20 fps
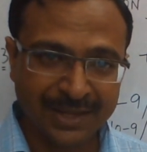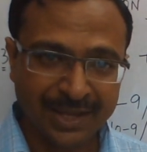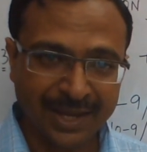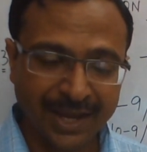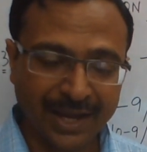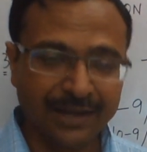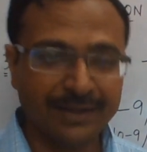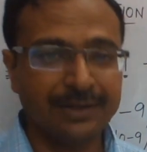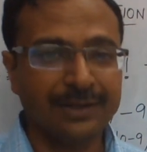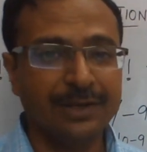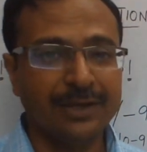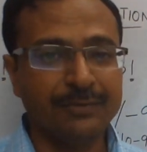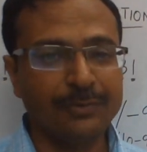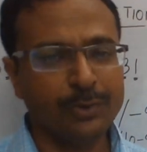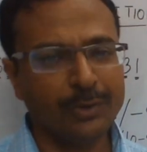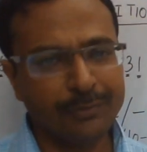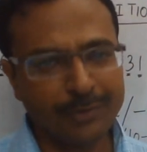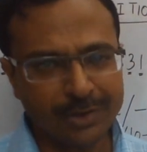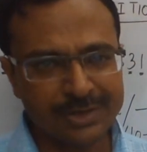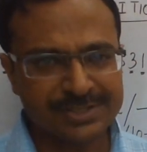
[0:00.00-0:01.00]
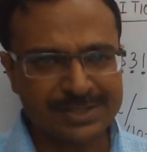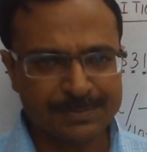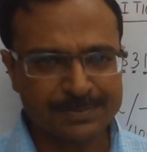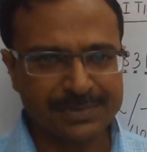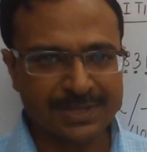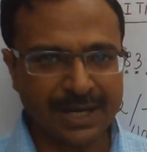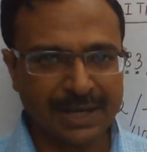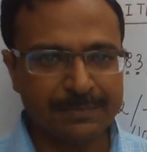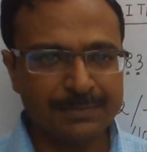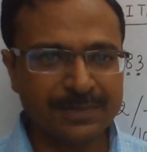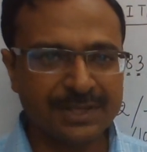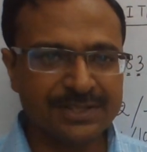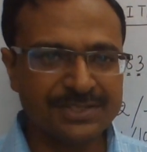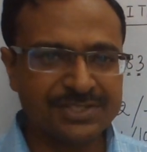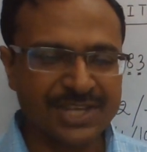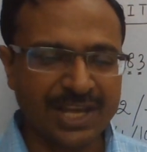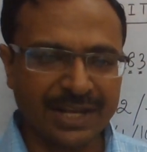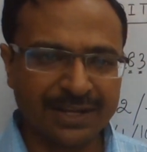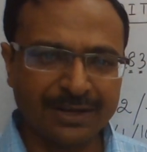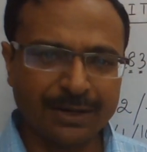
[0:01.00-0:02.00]
And if you are not subscribed to the
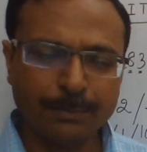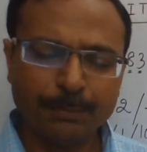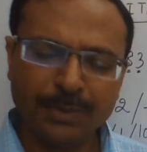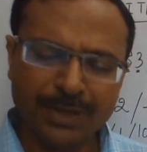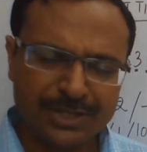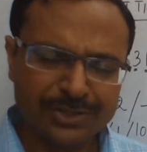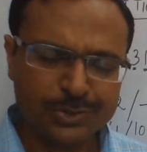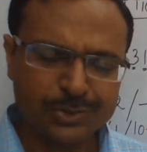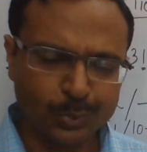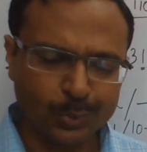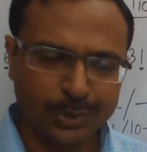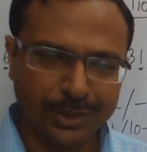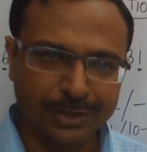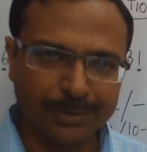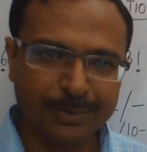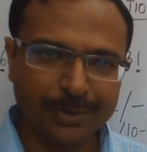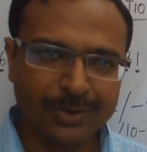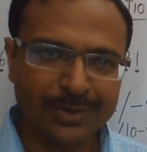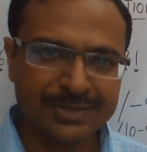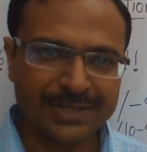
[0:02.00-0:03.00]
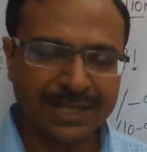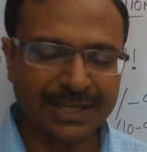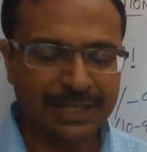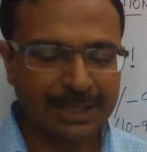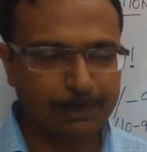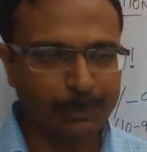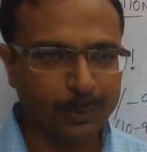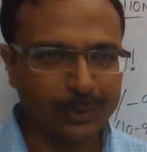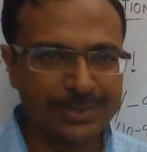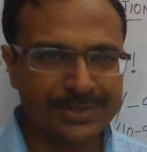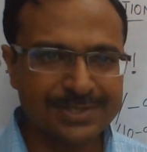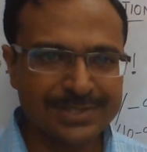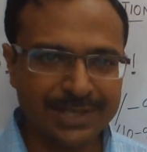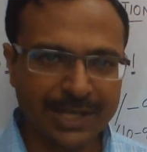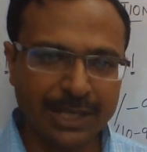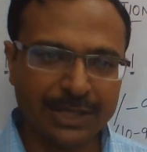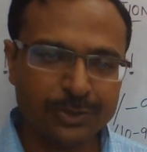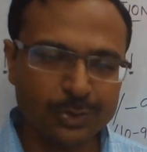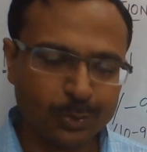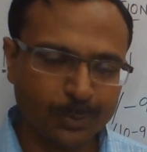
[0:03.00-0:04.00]
channel, please do it, because I keep on
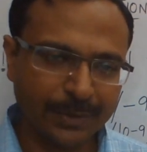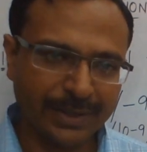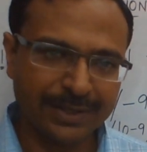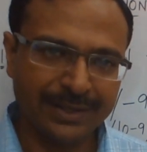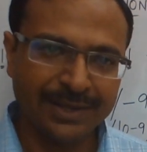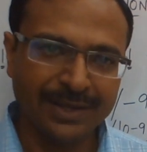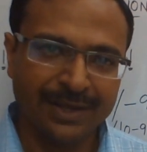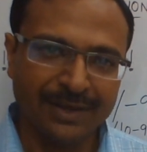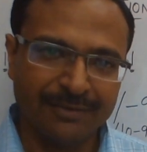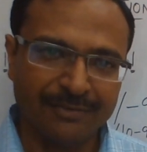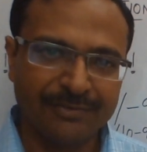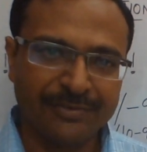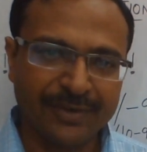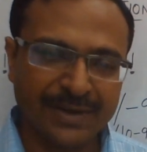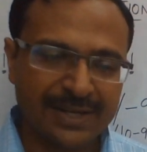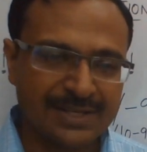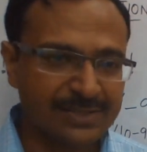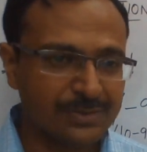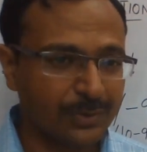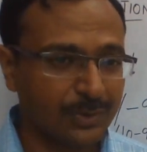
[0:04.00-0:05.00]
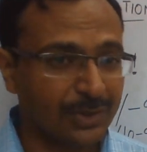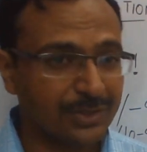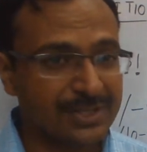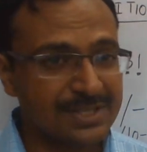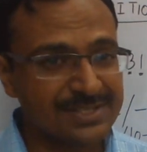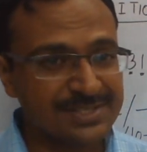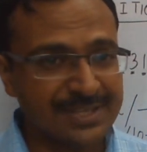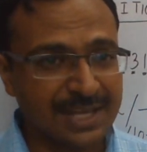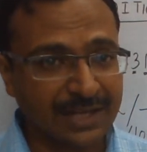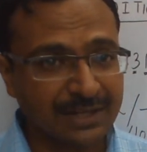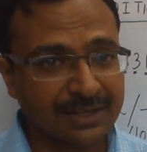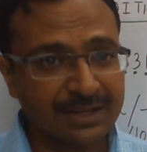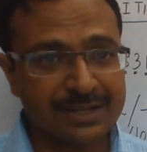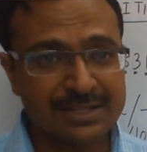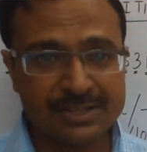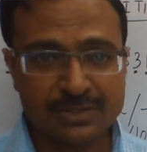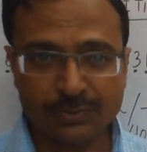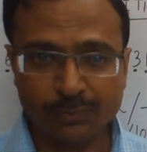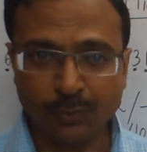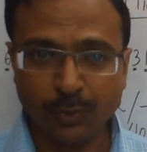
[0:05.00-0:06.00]
saying to my friends, you know, this channel
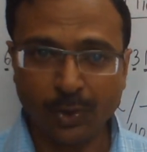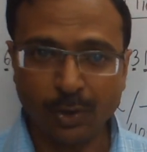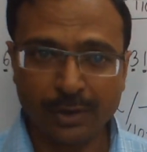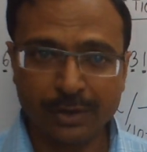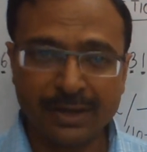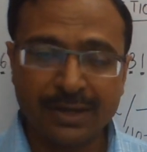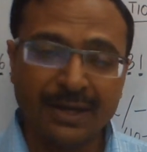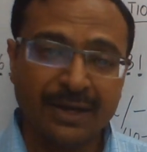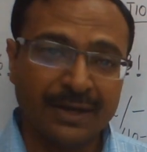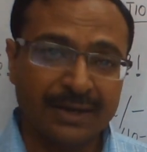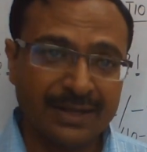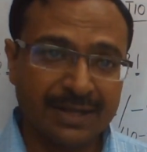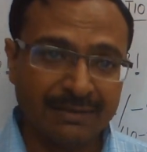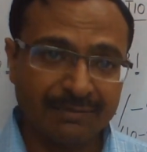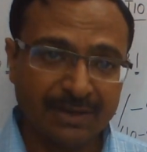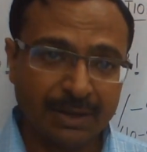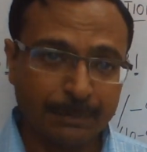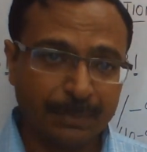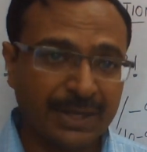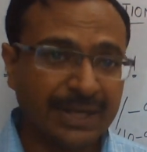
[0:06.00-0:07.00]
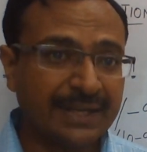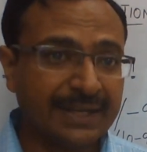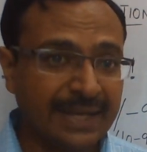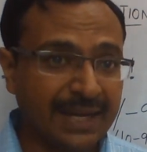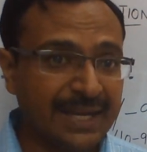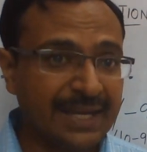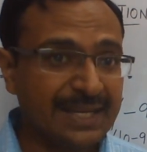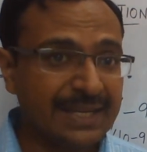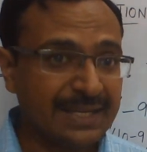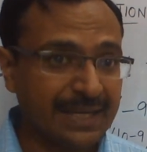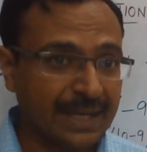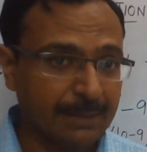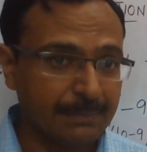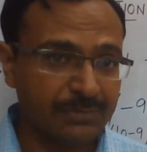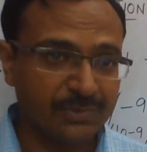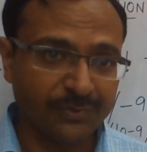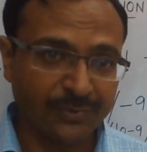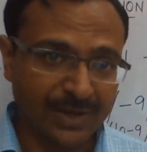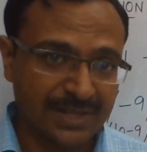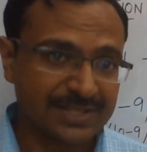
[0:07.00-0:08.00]
is for developing ten times
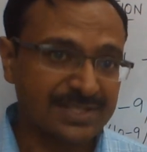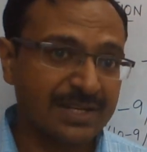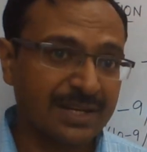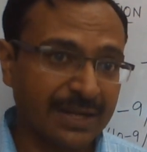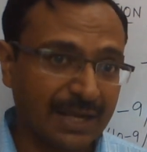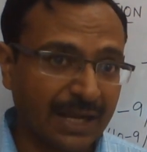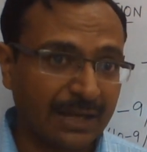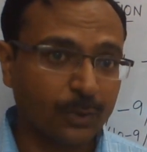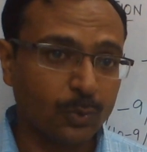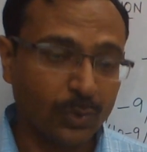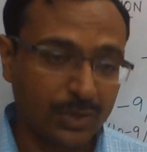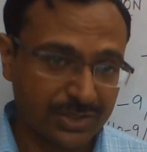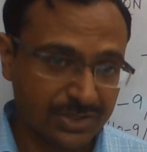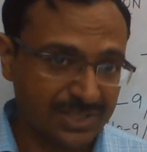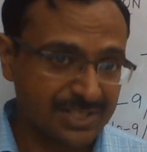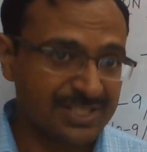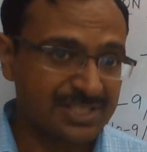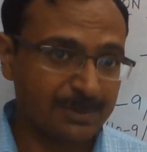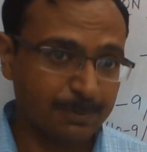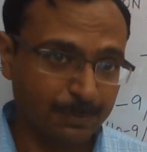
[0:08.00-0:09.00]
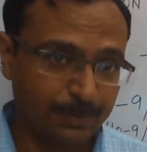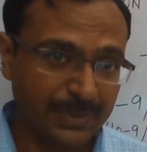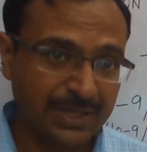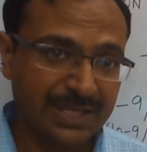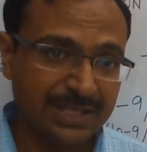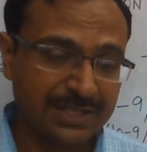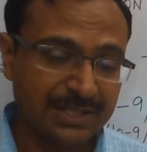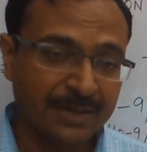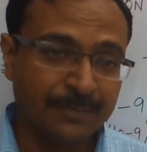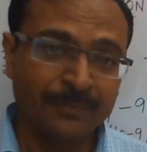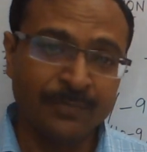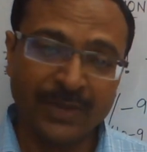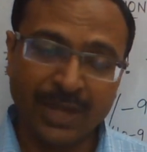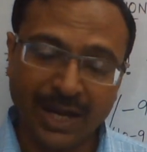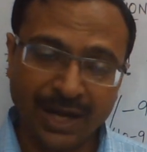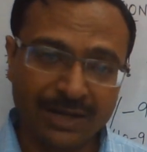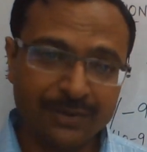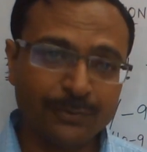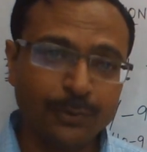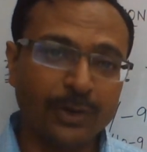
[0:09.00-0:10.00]
faster calculation speed
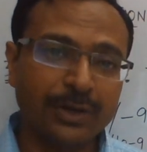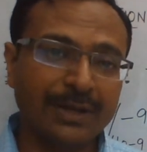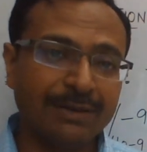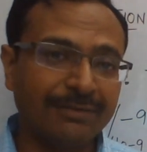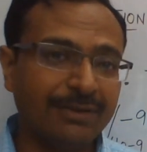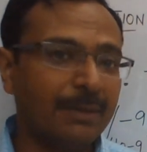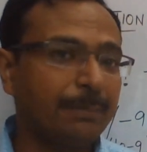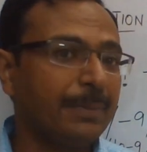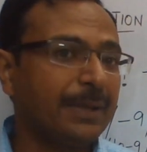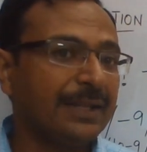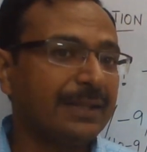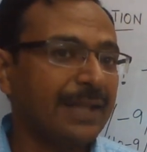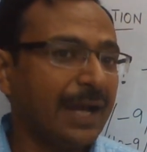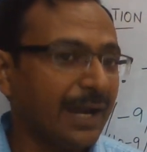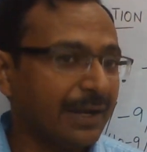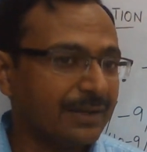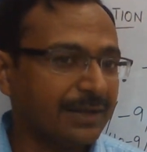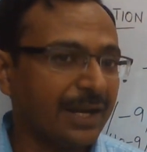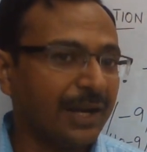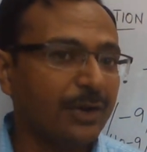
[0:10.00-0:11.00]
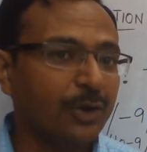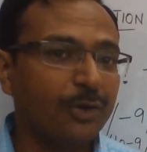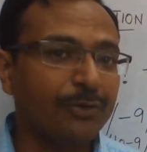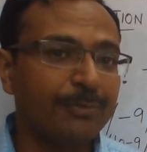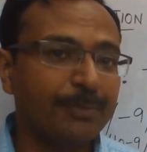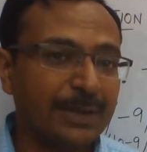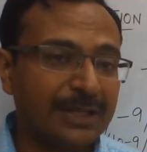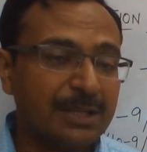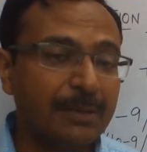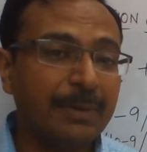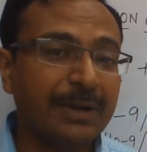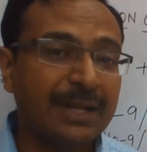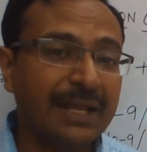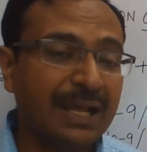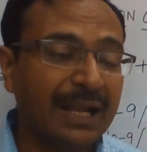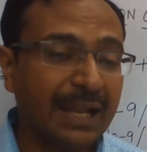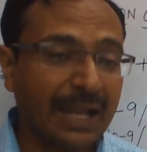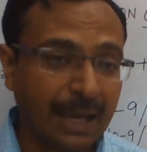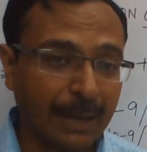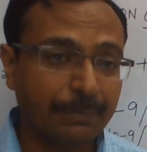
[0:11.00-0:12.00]
and for developing that kind of
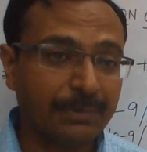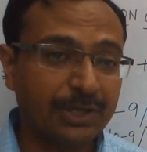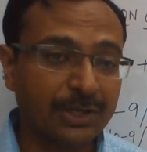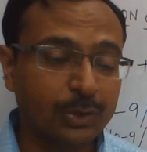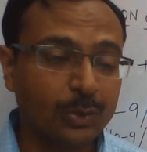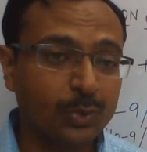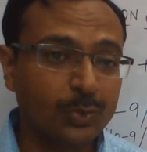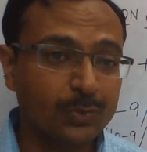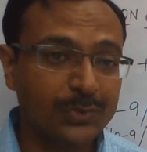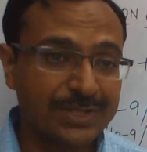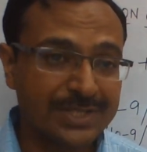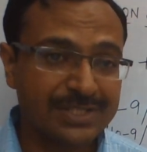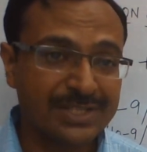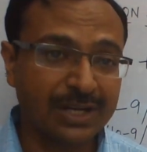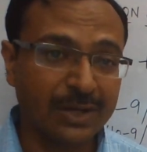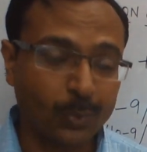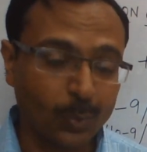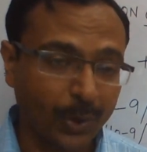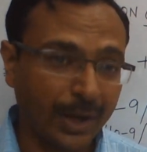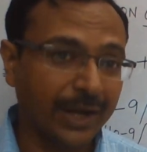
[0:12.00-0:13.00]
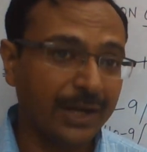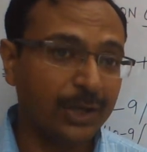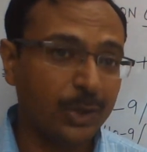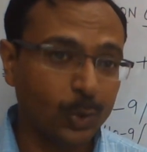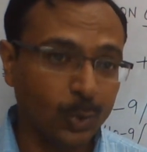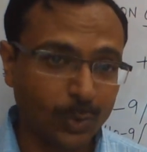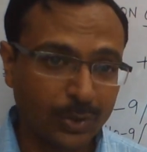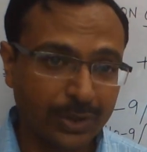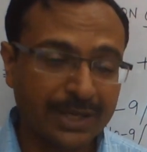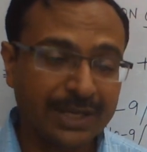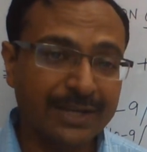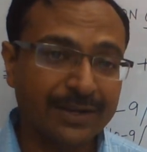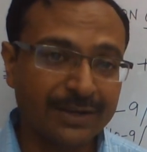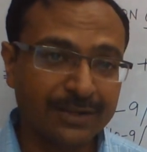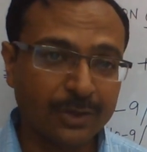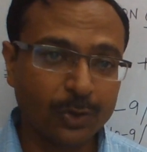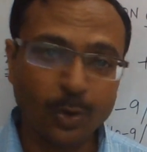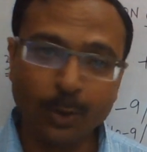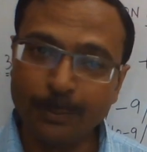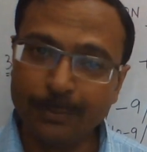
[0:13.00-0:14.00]
mathematical aptitude which is required to clear
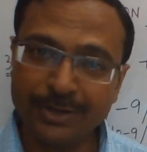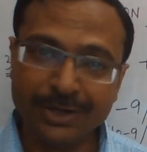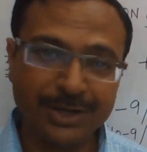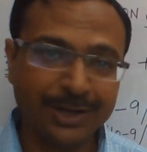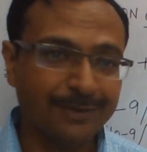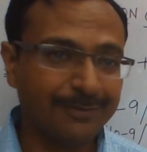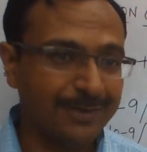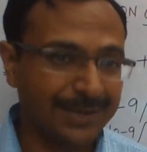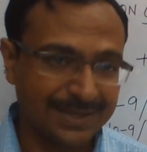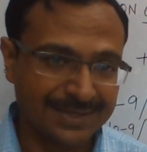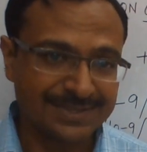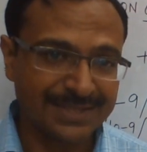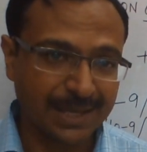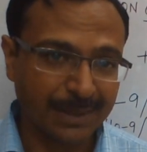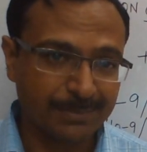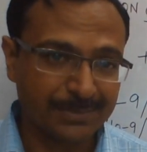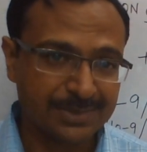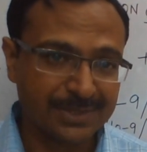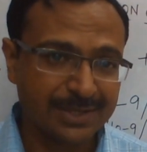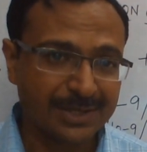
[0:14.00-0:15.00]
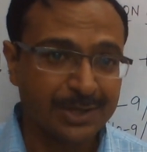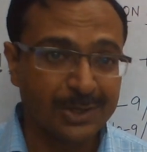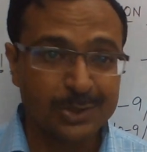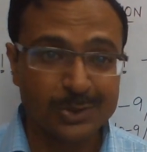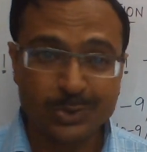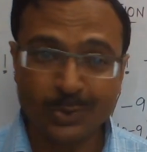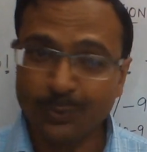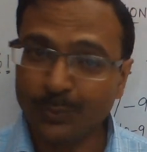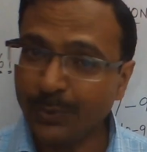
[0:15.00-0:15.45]
the competitive exams. So